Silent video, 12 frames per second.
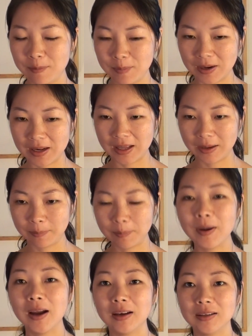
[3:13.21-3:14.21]
But
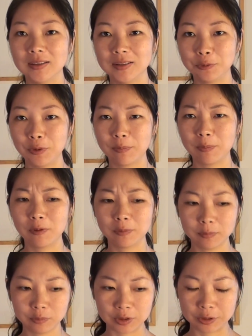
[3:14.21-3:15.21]
But the,
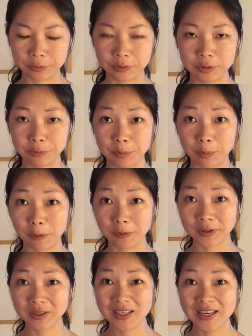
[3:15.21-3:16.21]
report, the
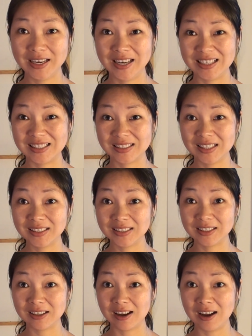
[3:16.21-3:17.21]
reporter
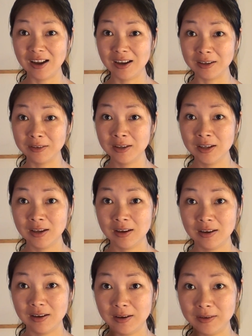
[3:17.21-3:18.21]
insisted on
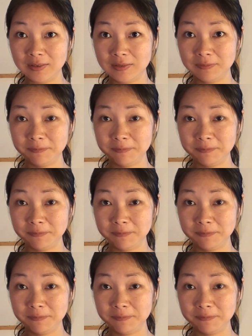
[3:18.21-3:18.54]
um,